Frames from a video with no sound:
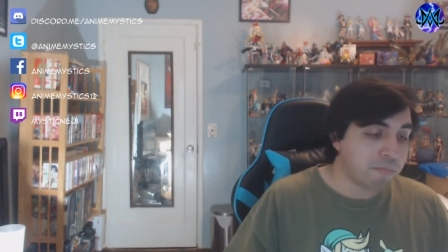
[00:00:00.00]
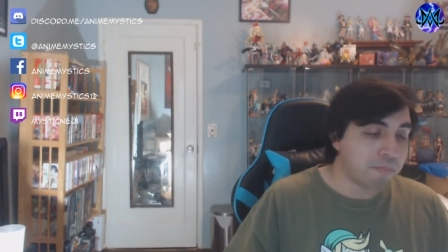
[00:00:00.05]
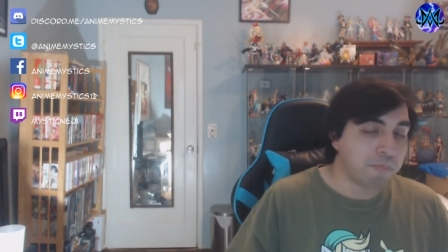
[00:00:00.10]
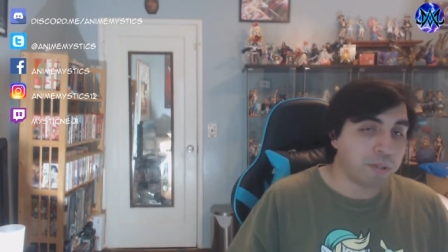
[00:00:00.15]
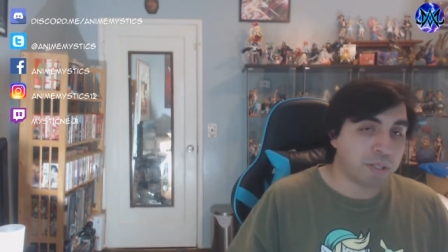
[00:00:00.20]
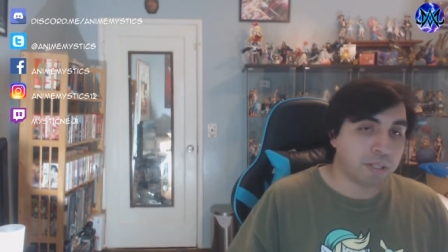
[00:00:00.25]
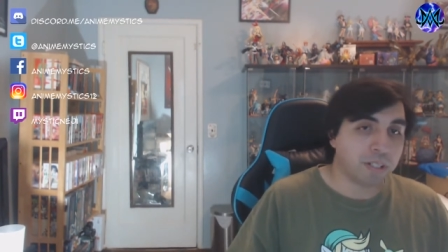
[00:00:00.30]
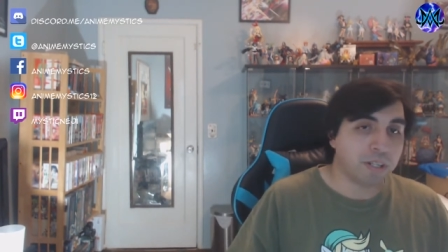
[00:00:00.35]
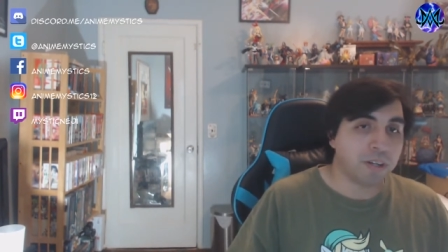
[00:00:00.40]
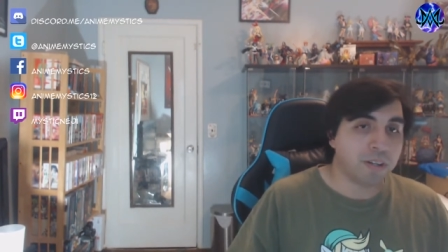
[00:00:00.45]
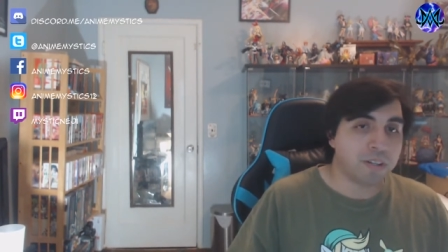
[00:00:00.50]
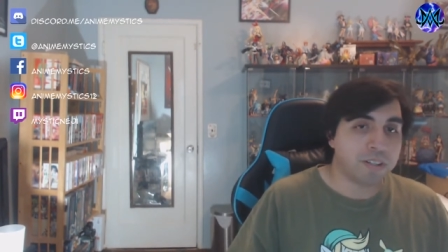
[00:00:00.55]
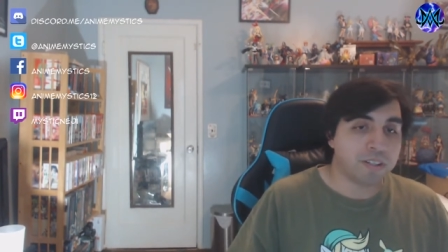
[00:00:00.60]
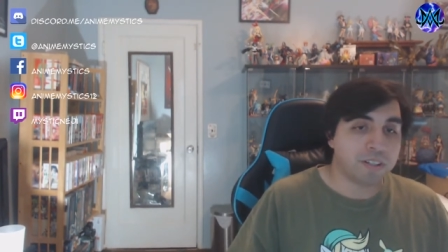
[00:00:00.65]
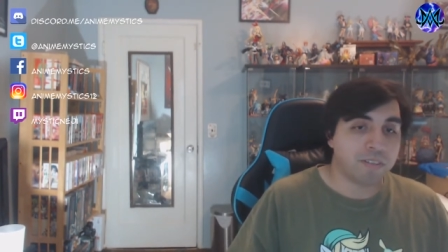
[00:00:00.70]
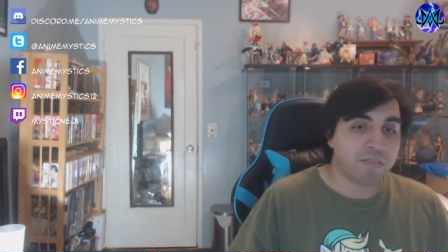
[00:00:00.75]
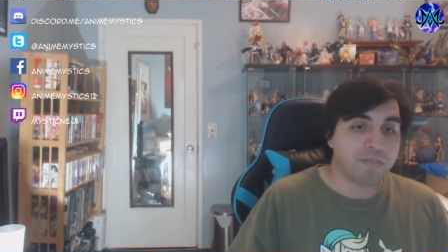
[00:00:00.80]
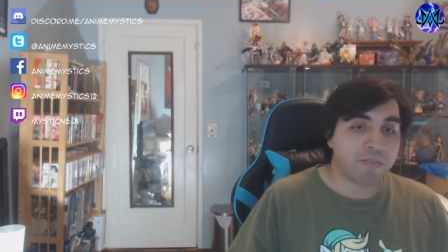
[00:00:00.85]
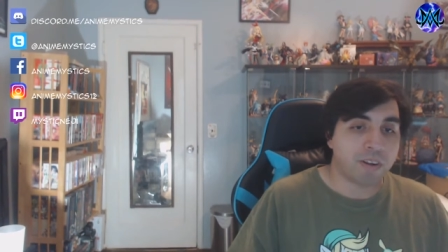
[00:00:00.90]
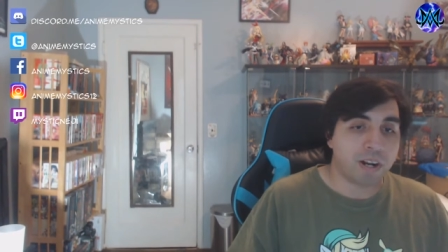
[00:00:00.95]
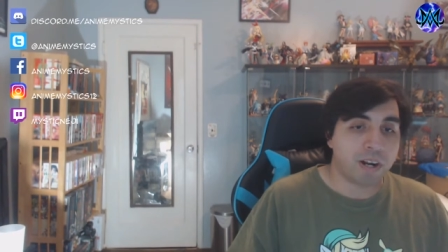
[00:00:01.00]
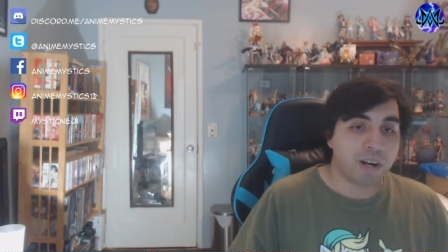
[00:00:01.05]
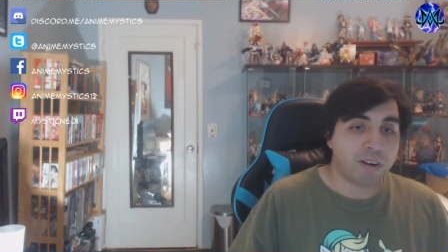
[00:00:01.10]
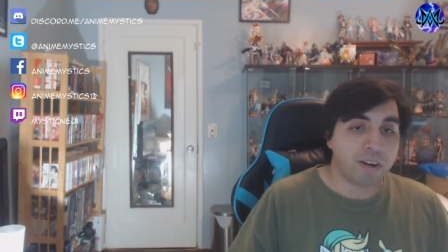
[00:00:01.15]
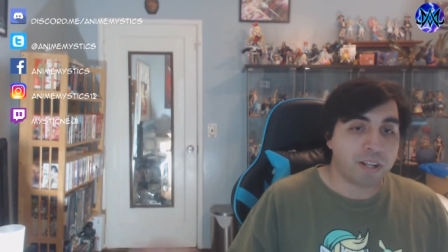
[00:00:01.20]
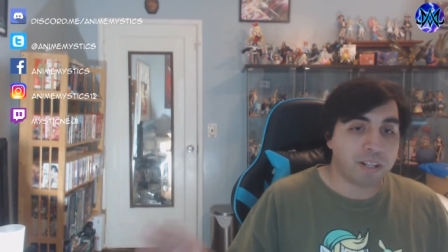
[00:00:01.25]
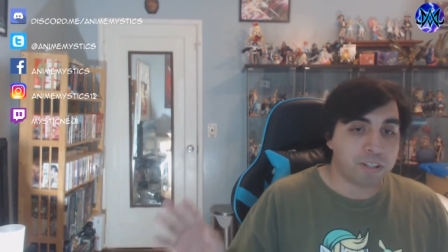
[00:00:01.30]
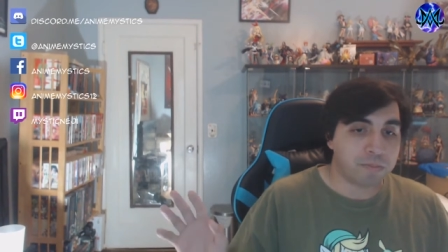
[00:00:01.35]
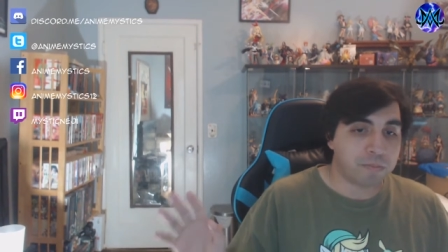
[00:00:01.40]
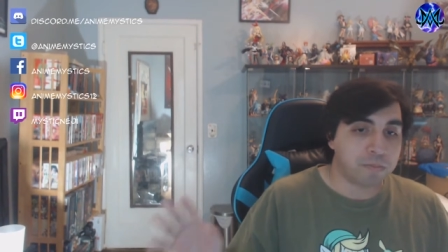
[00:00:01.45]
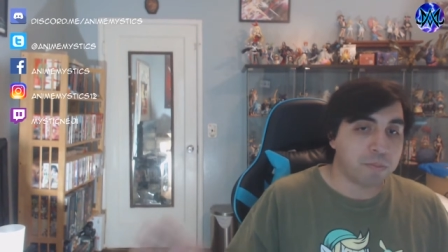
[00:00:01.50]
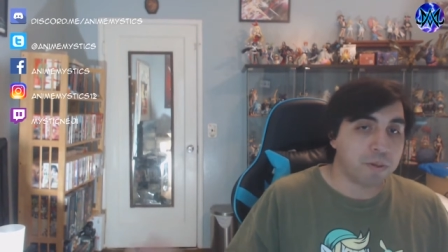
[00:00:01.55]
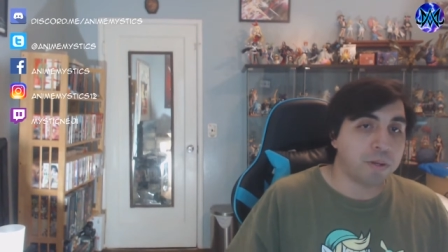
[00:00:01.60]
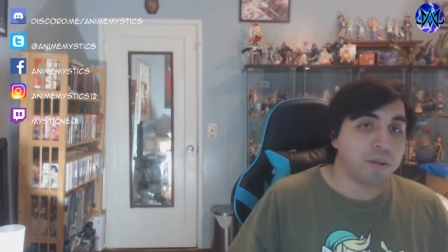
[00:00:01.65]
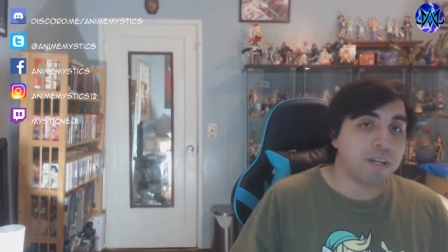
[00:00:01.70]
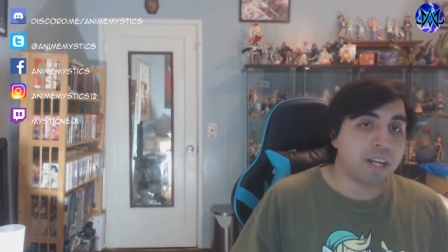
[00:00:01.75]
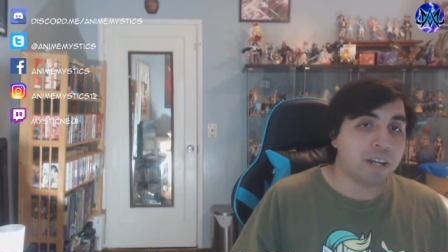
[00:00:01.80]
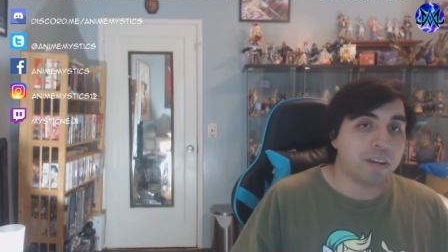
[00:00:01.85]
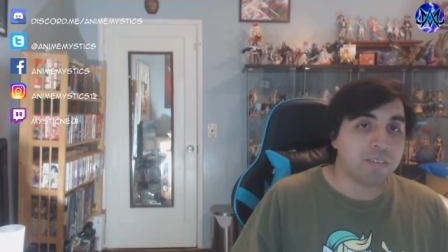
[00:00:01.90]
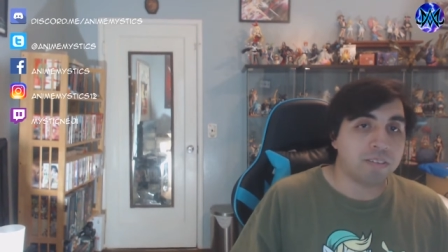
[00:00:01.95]
put the curtains on fire and just
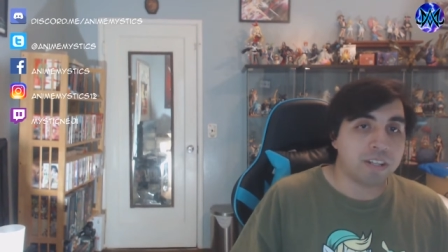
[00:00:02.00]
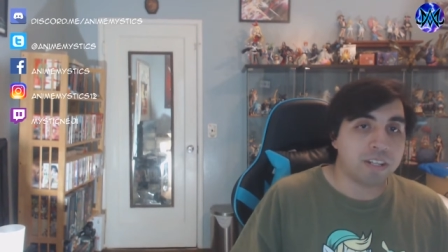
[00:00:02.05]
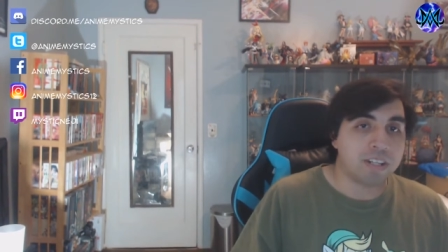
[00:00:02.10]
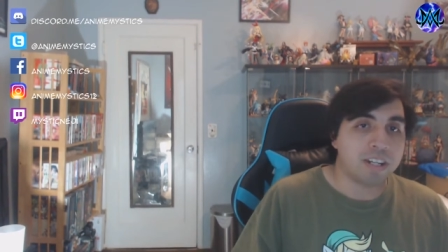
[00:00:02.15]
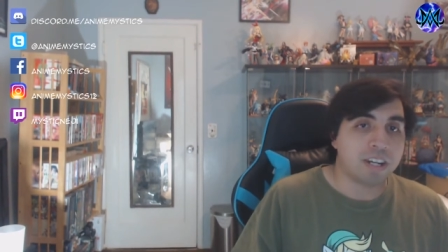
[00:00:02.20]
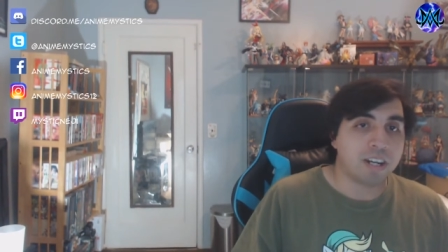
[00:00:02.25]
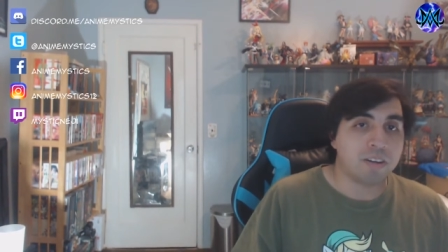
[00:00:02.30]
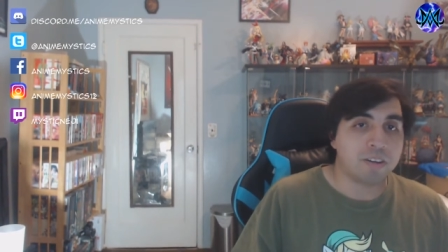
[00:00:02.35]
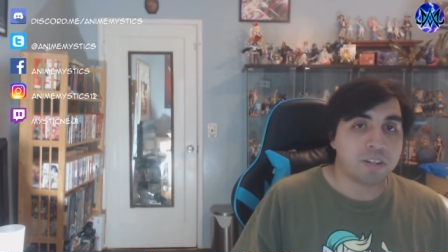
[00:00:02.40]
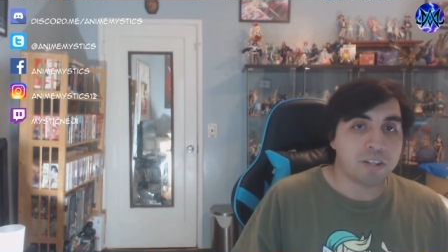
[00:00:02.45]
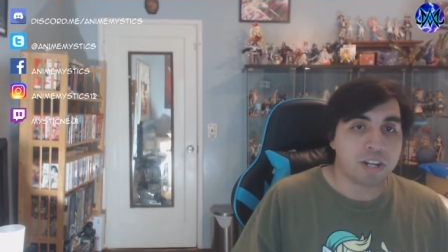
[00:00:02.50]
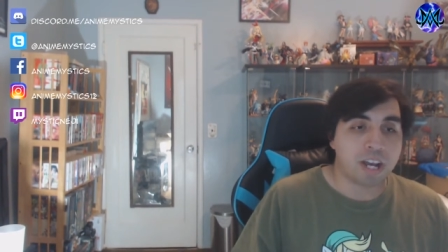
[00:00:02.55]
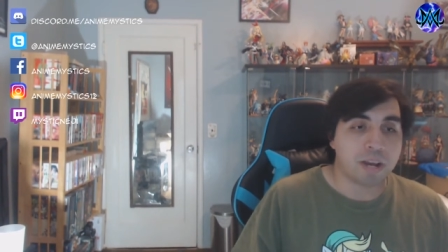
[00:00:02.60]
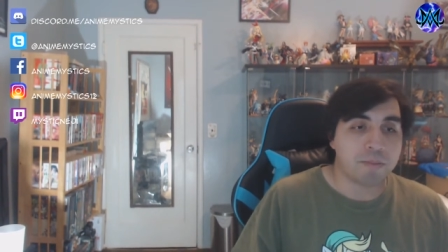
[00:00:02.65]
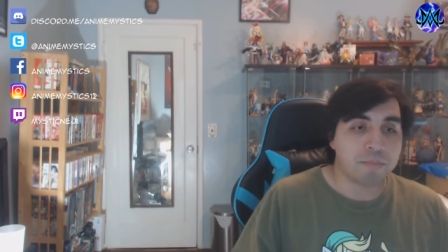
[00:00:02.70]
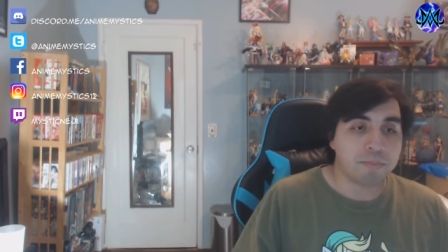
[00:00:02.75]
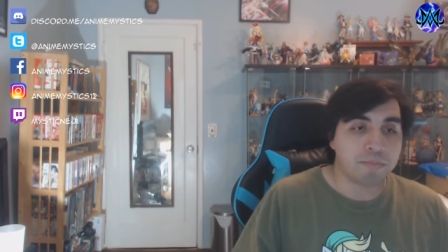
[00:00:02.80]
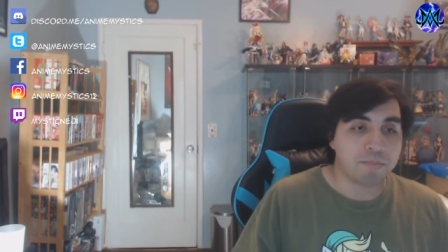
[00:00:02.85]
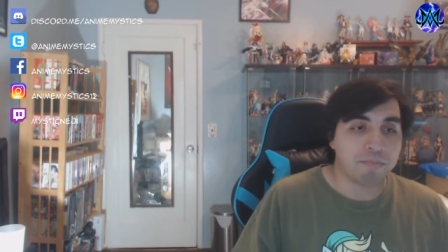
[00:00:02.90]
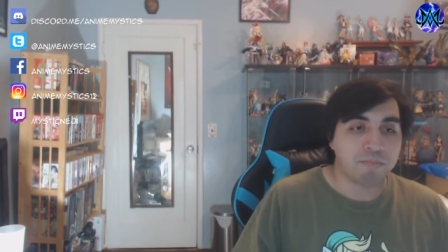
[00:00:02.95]
burned down the entire shop.